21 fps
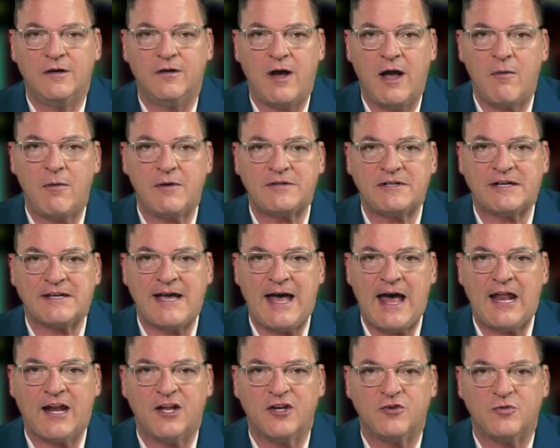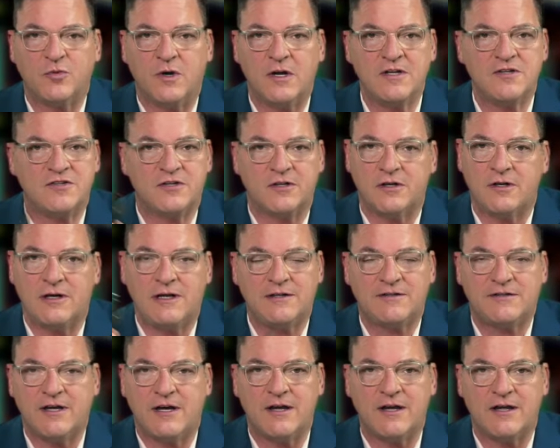I went to college once, I'll
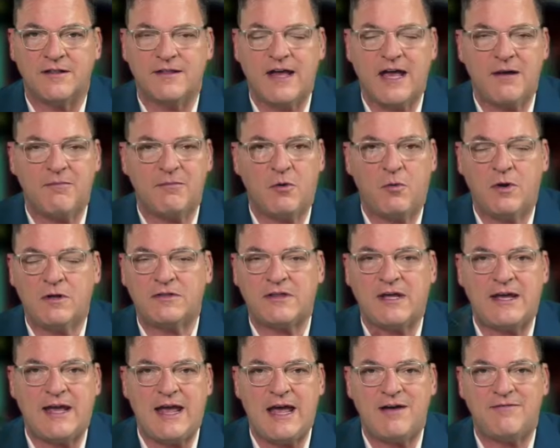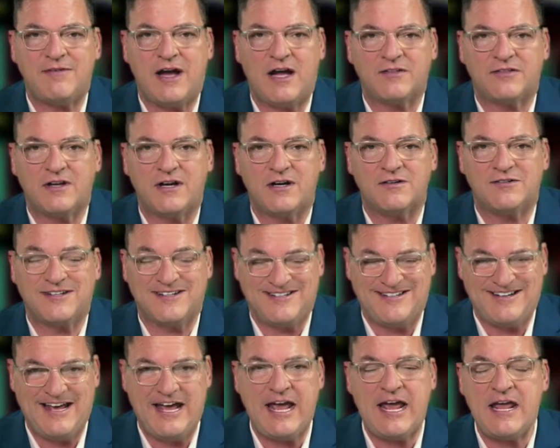tell you that. But what they have out there
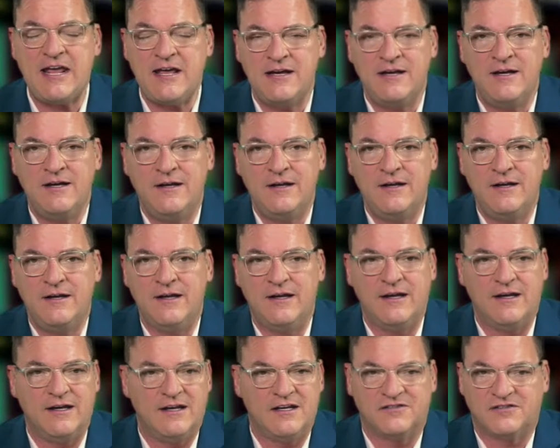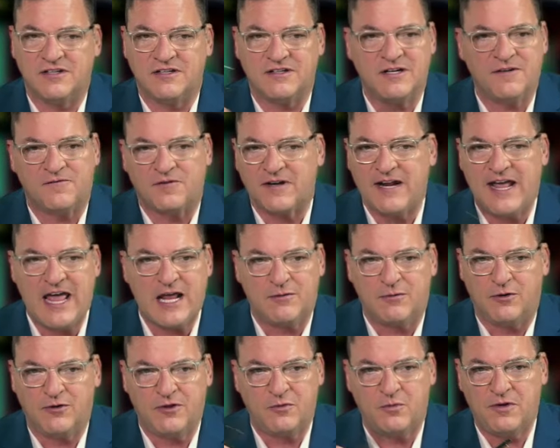today is a different
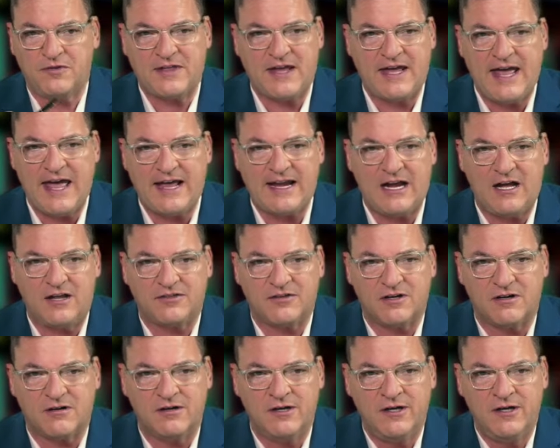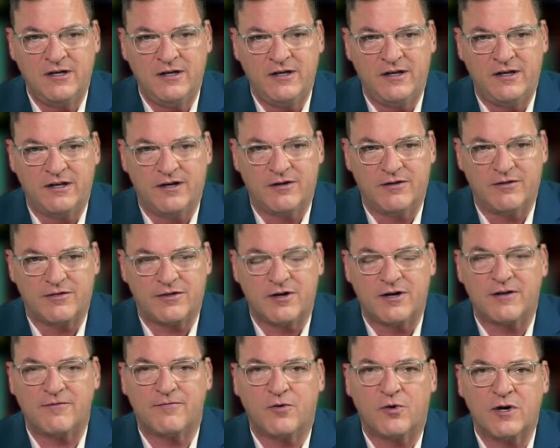animal than what they had out there,
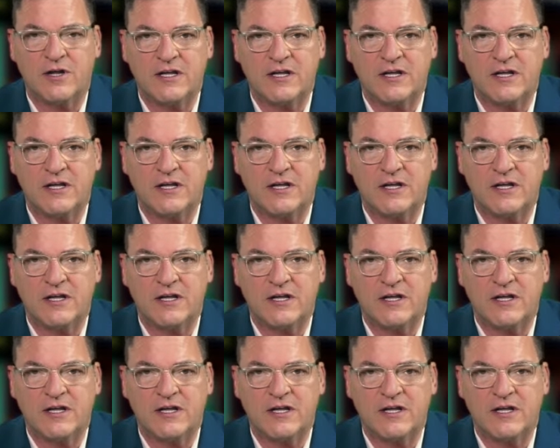30, 40